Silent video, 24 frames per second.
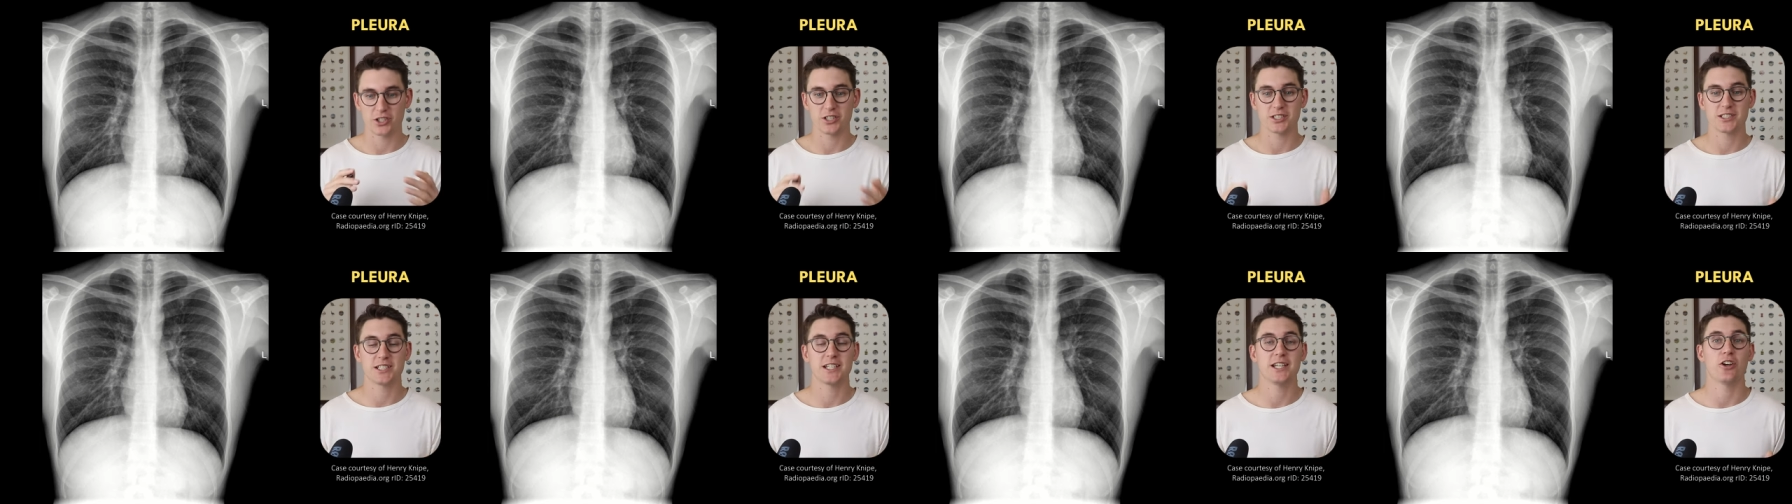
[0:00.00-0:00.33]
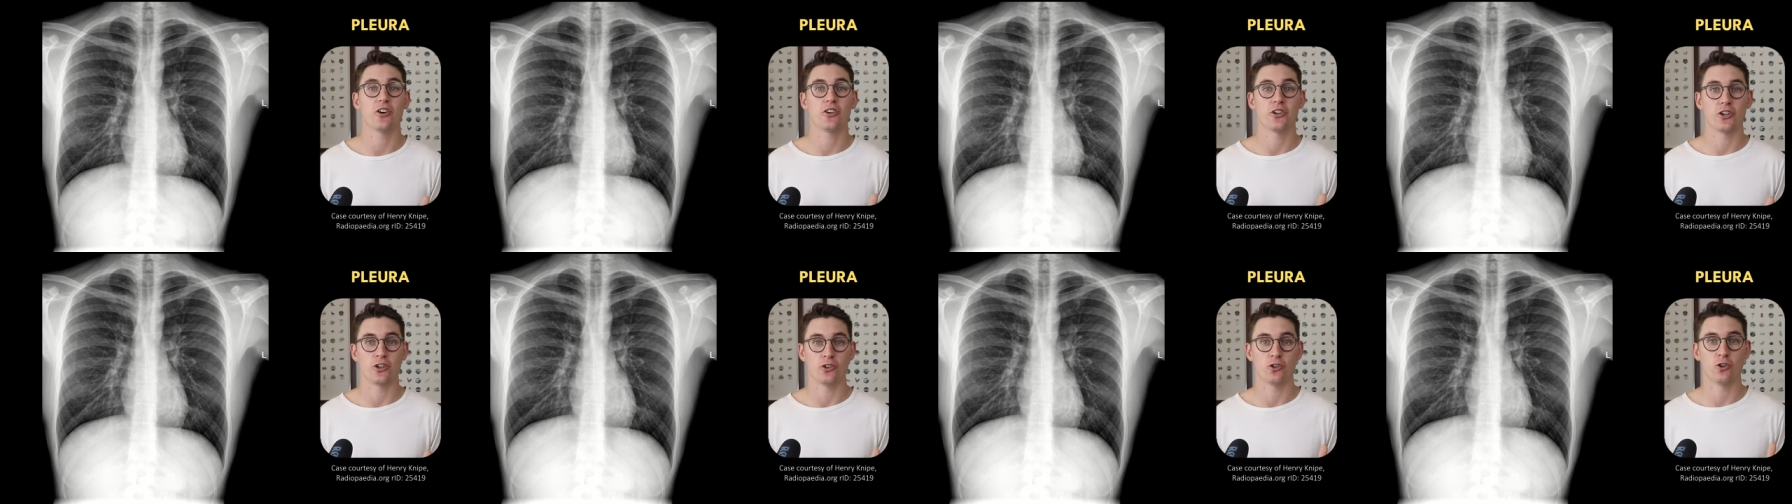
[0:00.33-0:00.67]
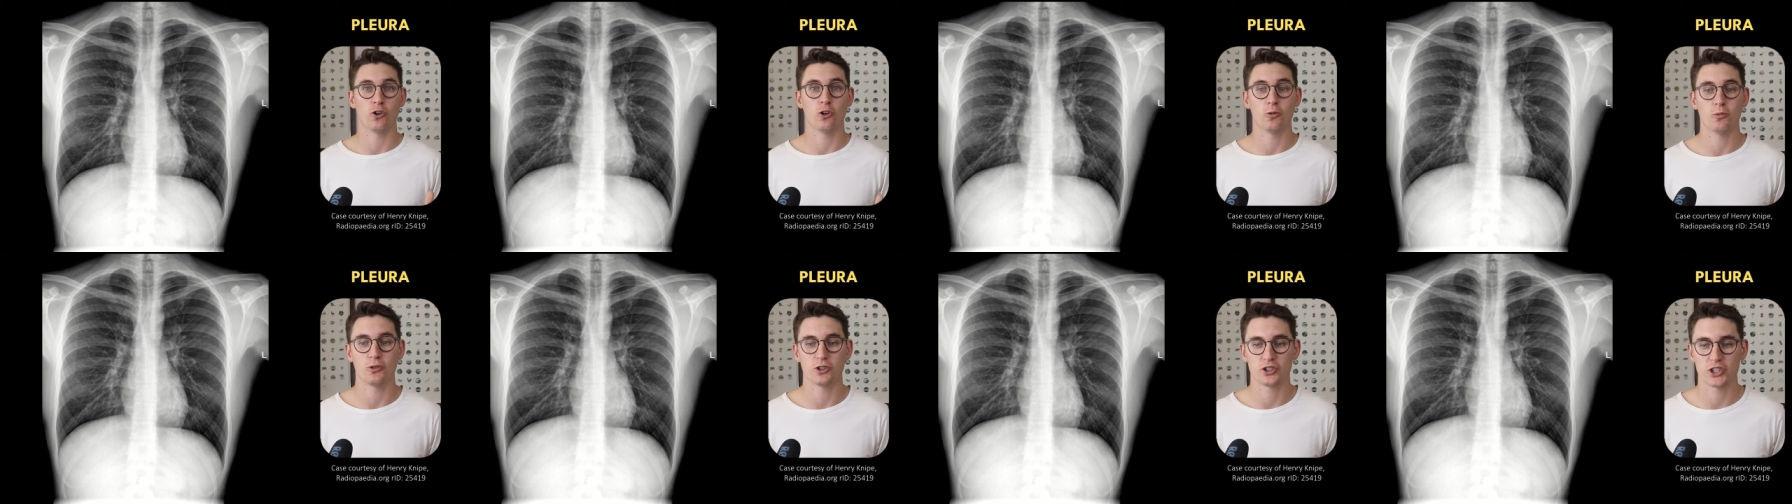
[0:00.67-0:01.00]
to see on a
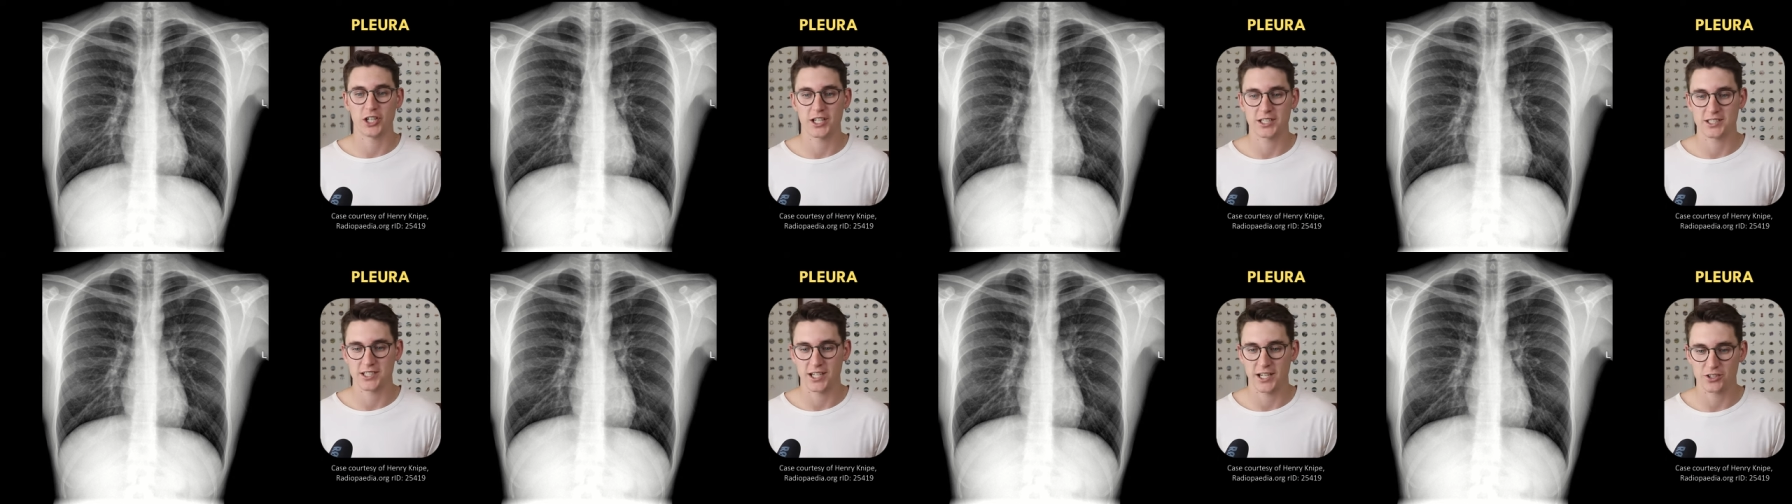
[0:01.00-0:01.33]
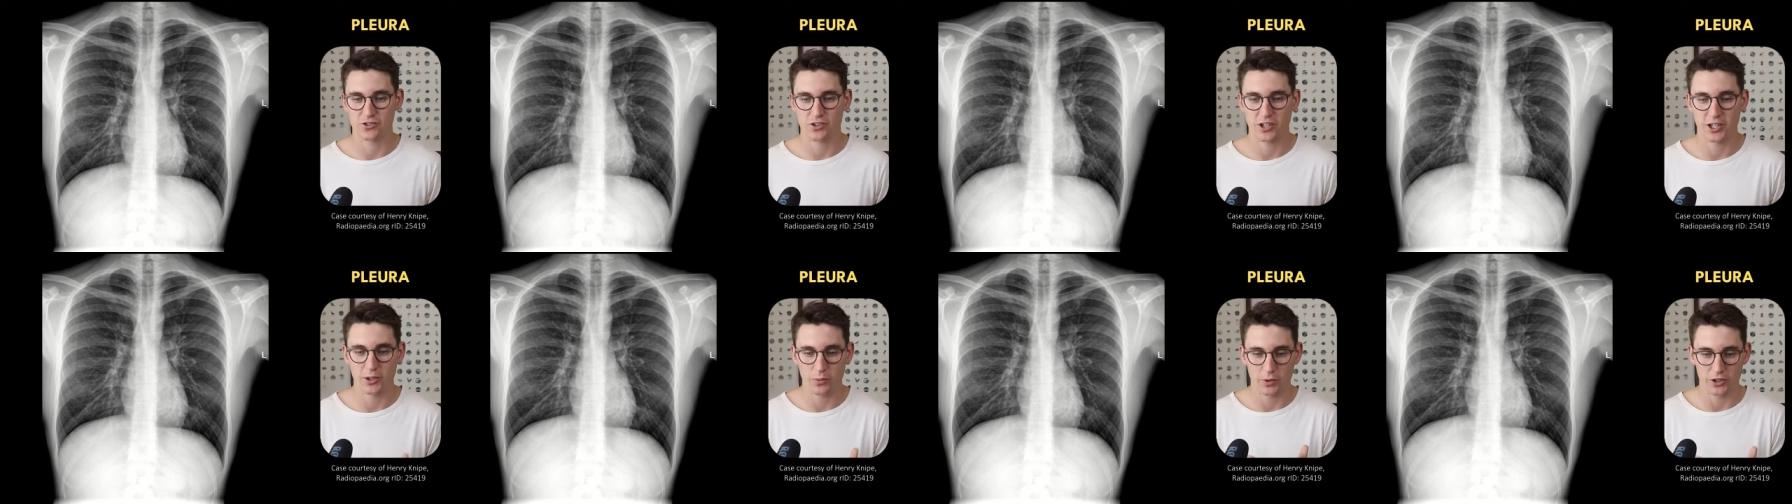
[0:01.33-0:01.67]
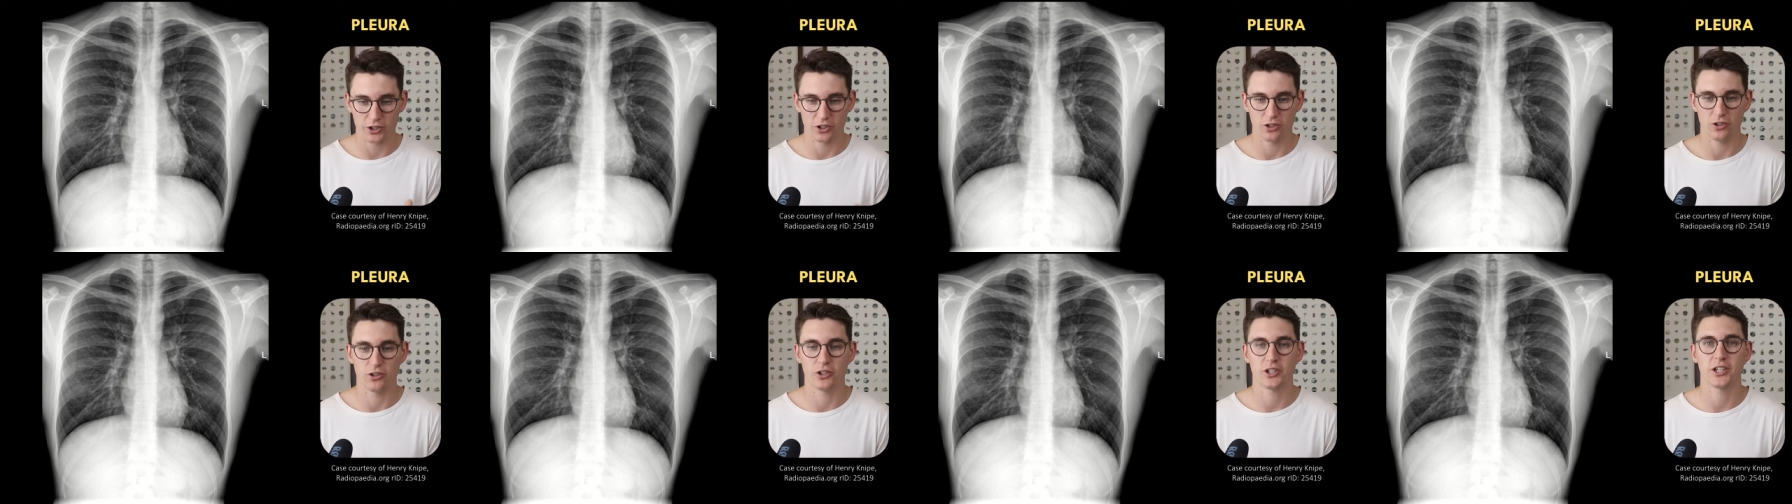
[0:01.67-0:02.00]
normal chest x-ray
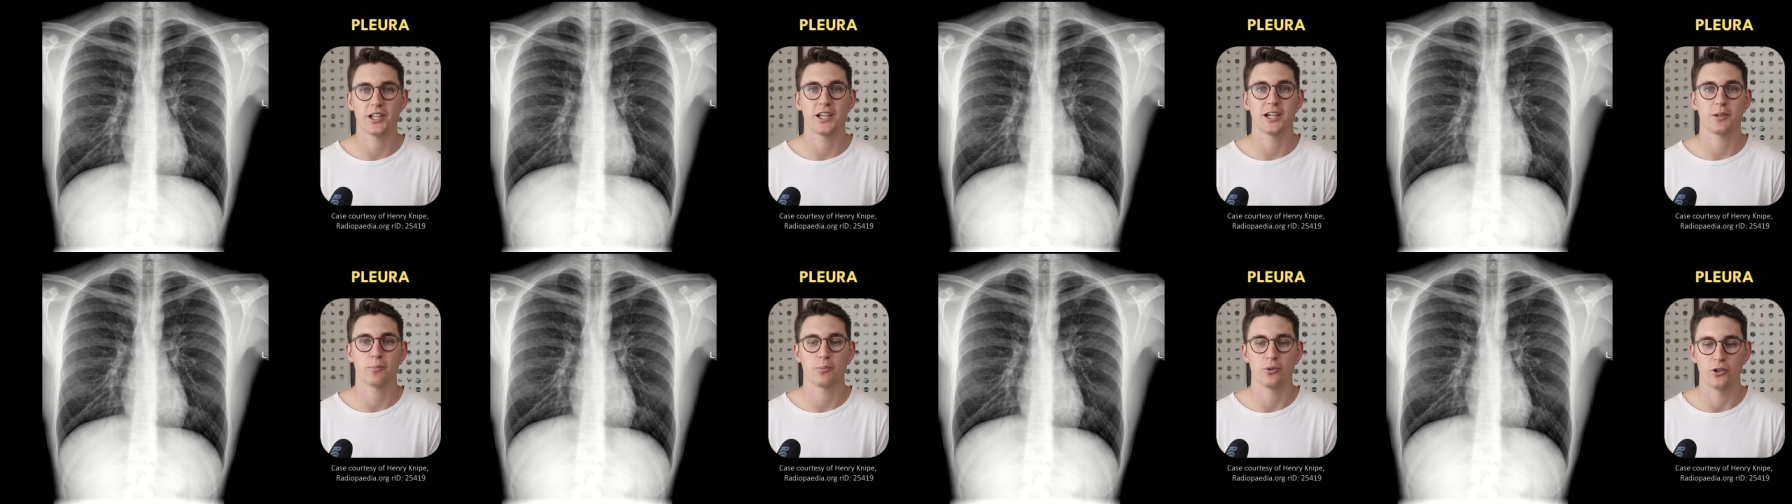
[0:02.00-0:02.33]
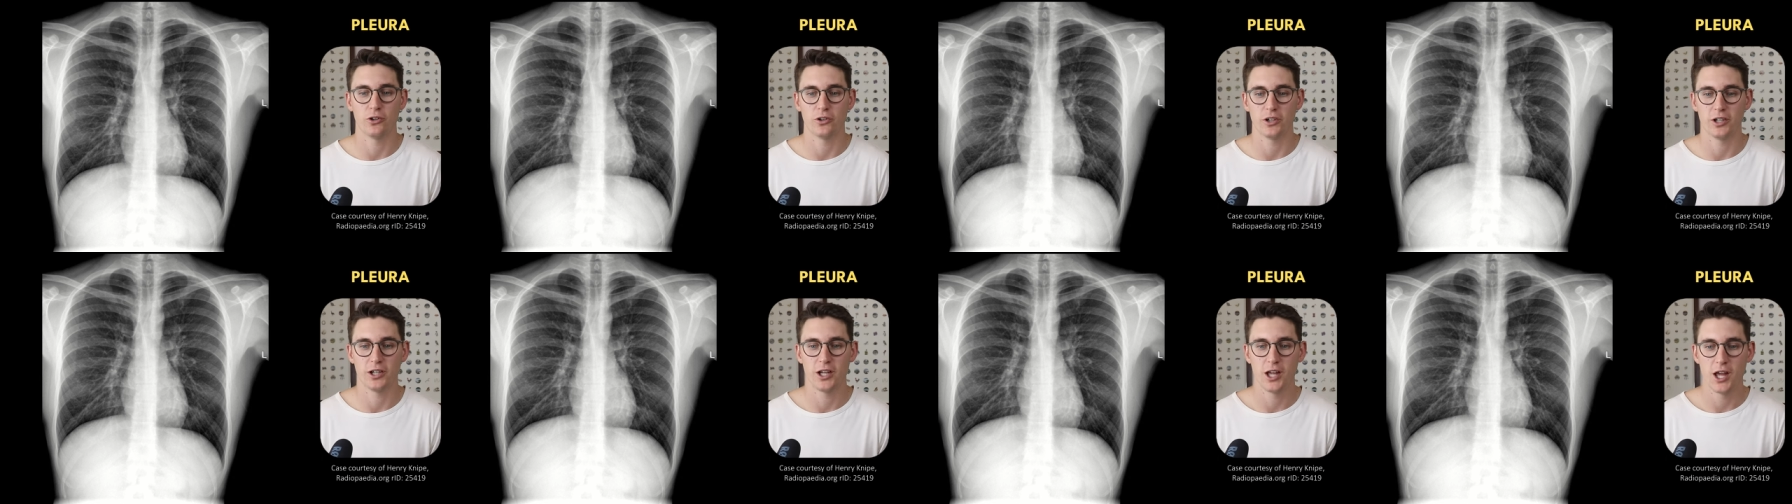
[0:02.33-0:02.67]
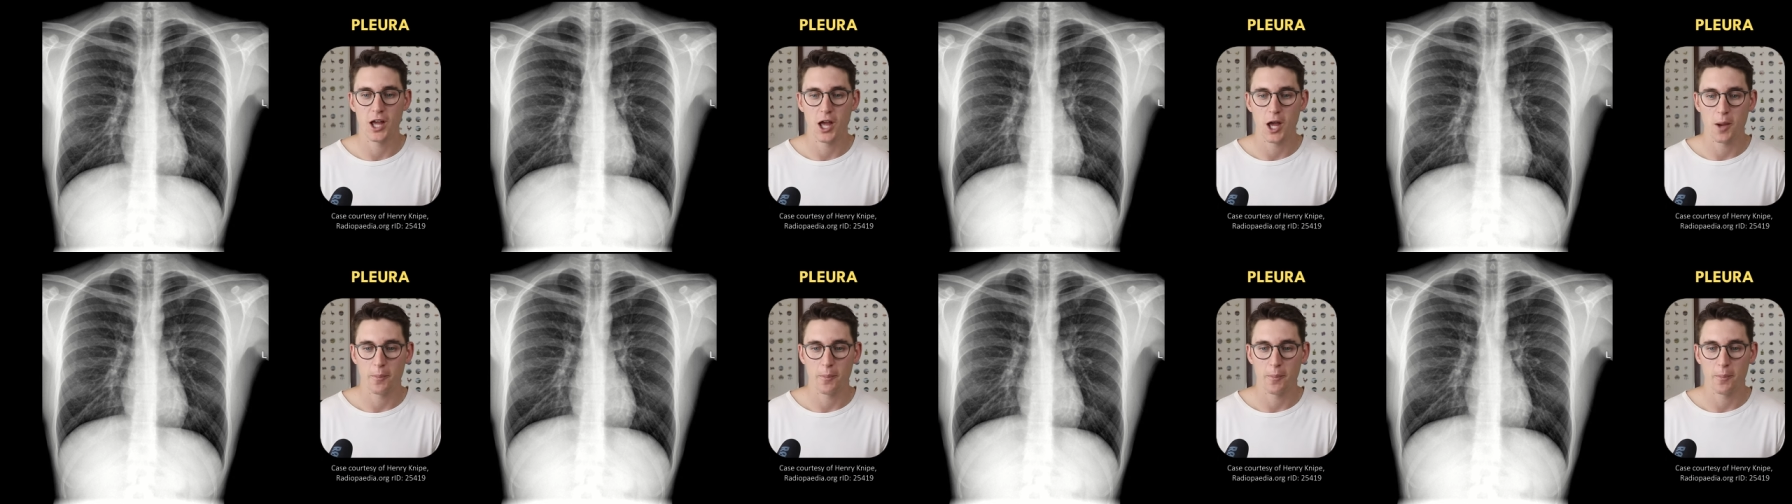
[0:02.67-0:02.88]
when you're looking at pleura,